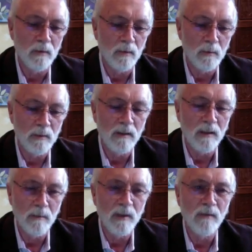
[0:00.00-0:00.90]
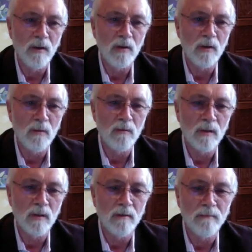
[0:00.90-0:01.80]
be coming very soon.
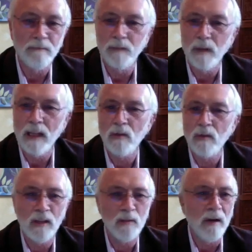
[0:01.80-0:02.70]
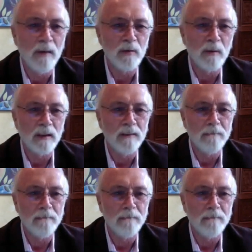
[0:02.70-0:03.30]
So that's my perspective.